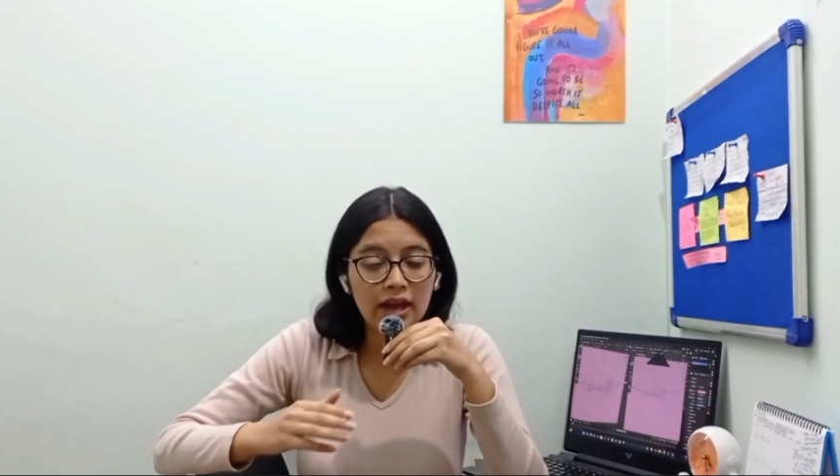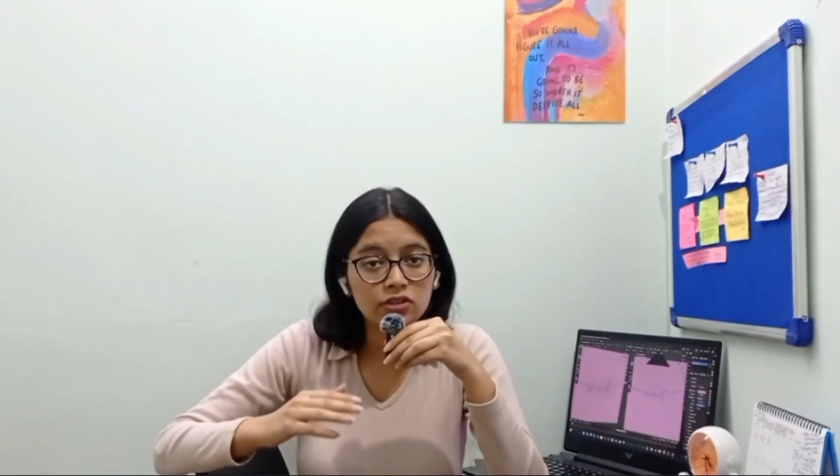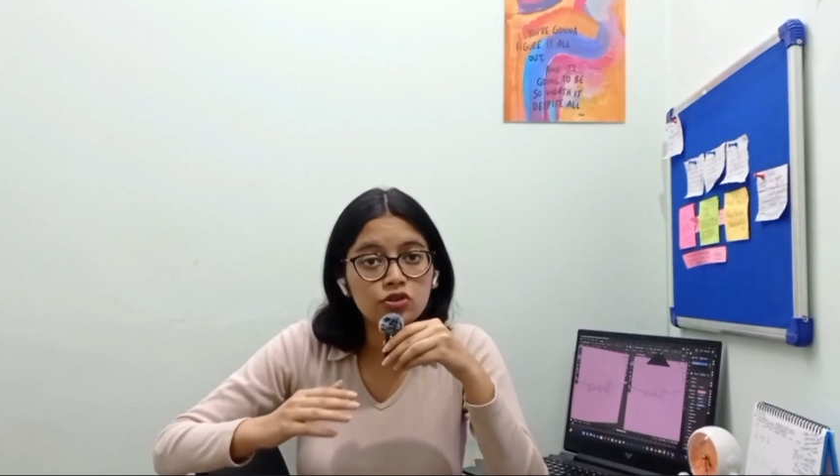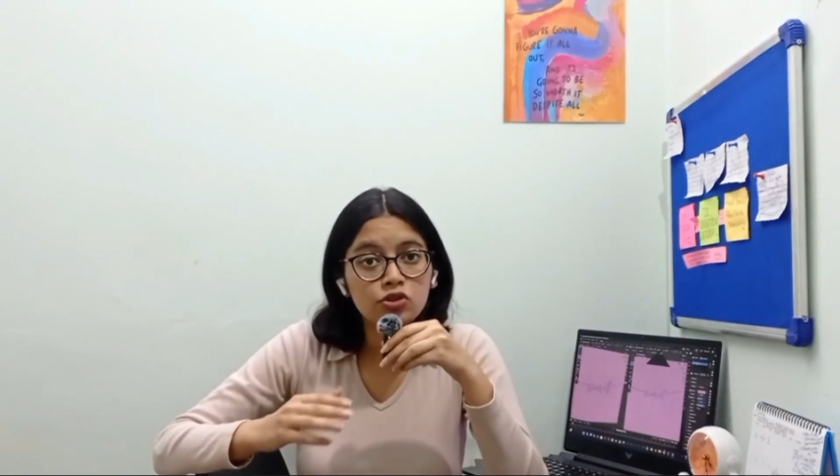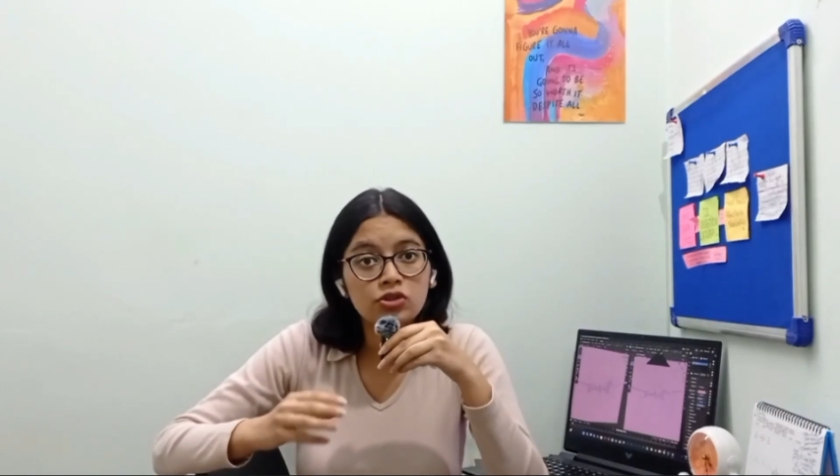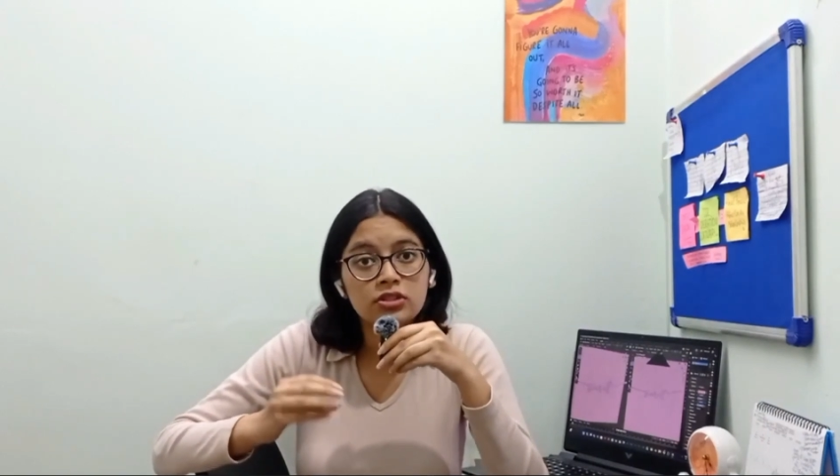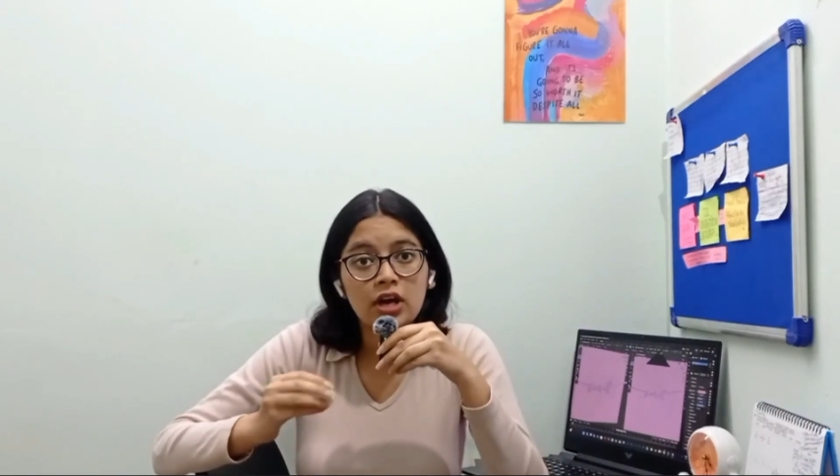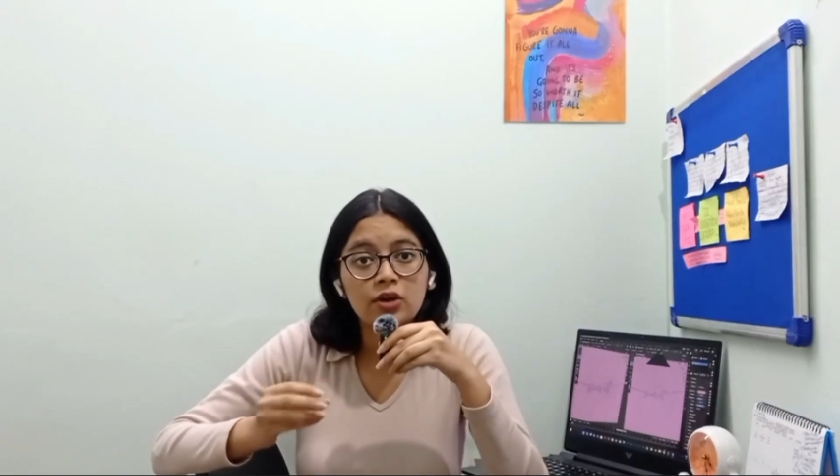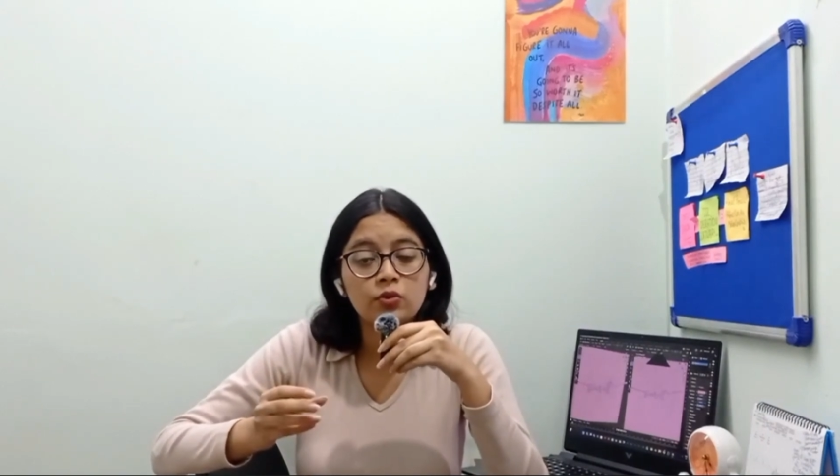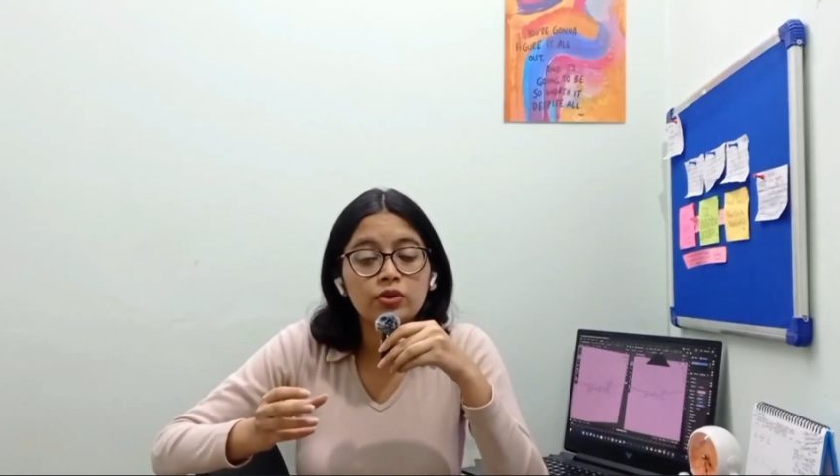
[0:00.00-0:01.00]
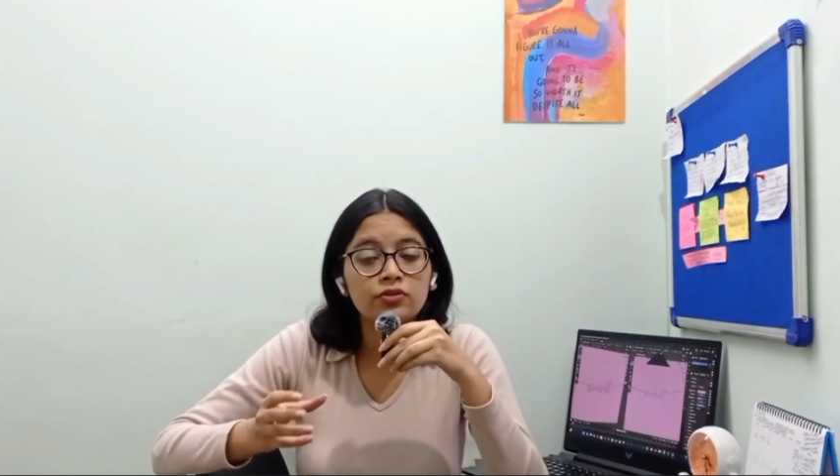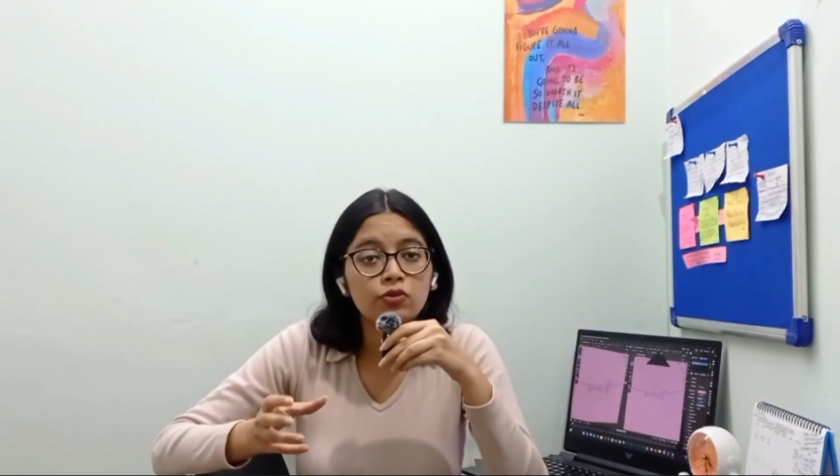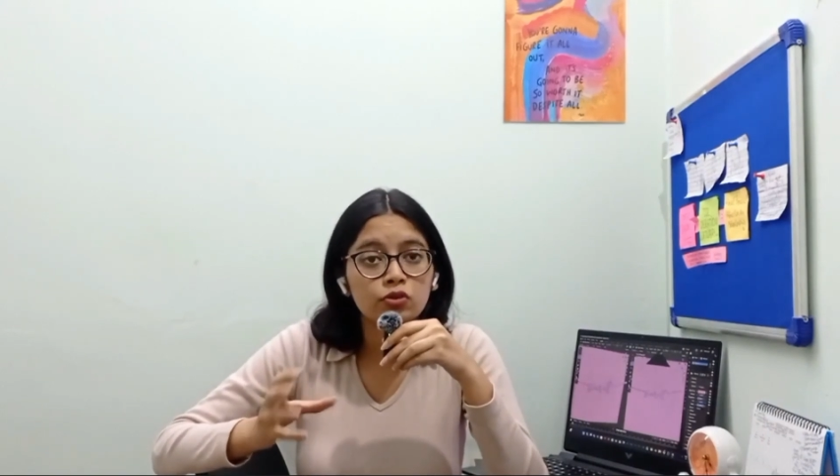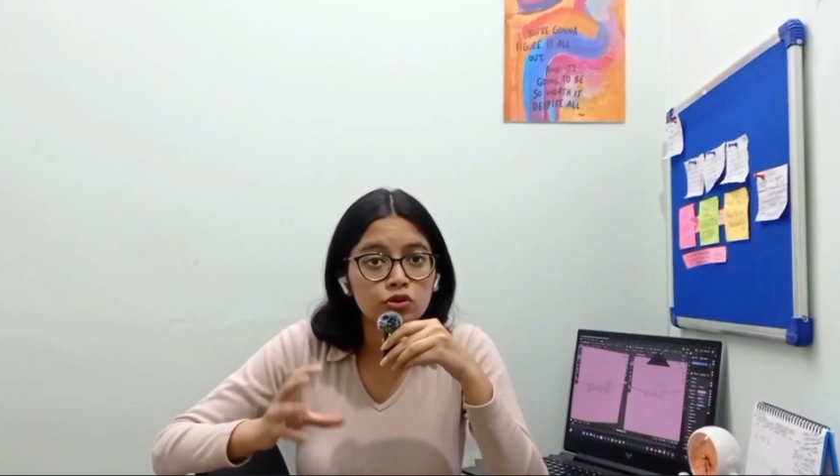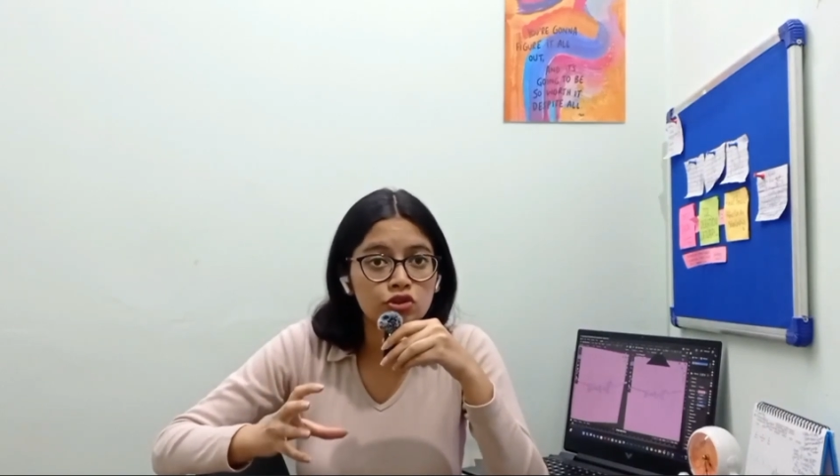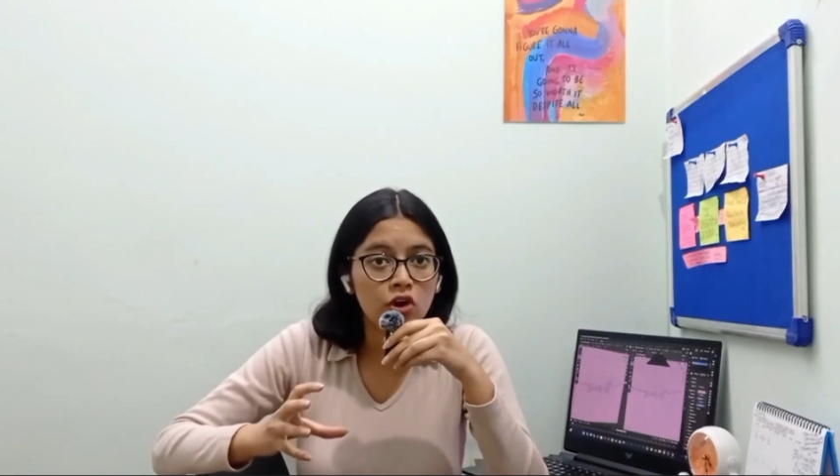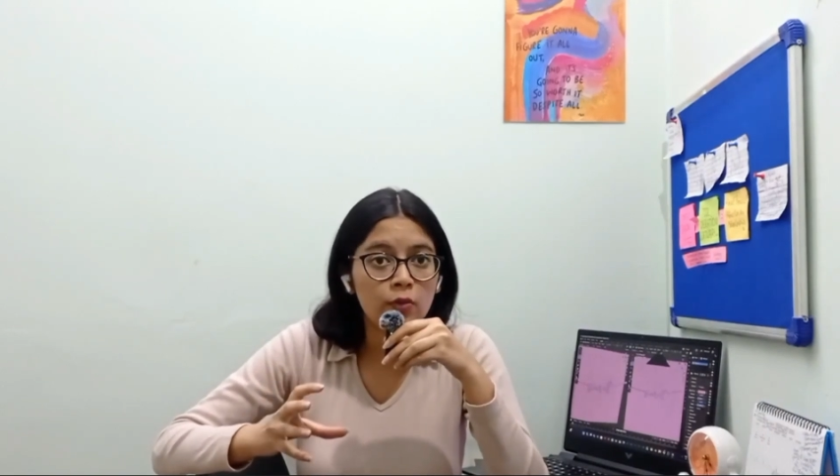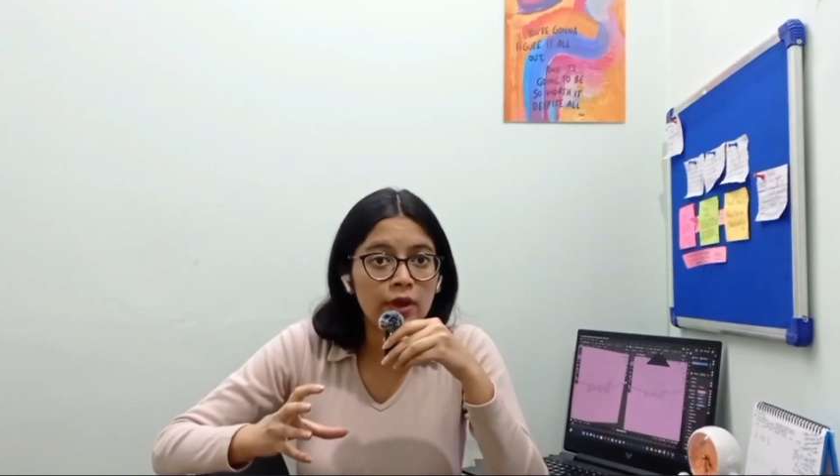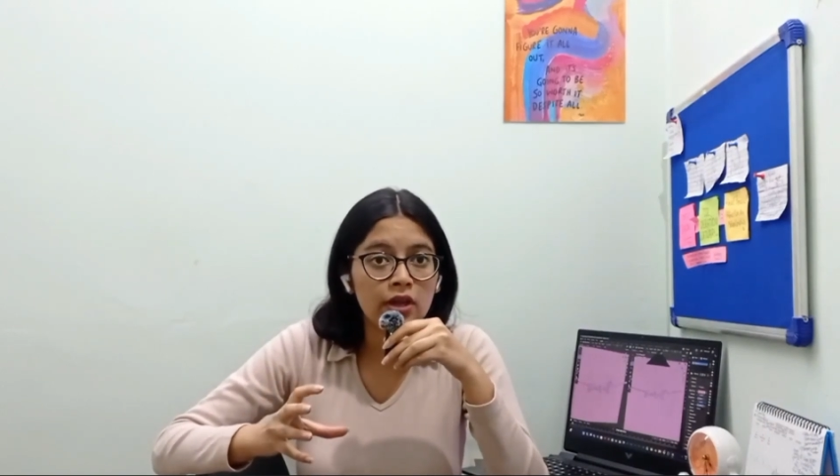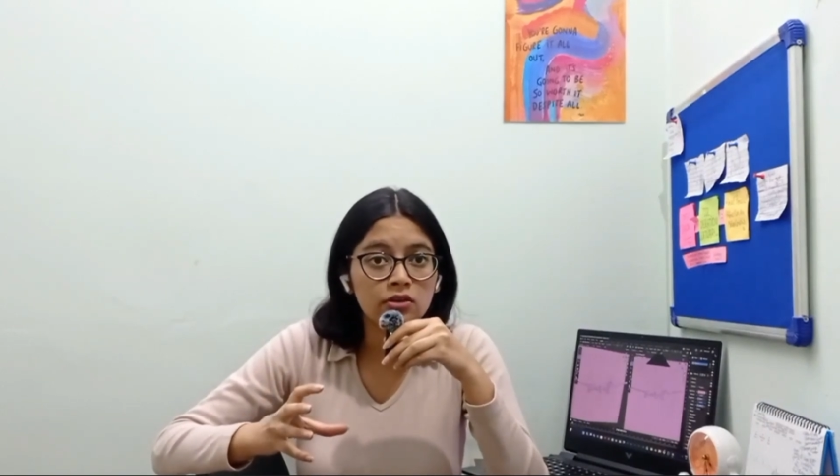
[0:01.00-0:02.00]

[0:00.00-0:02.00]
I think you should start with Photoshop,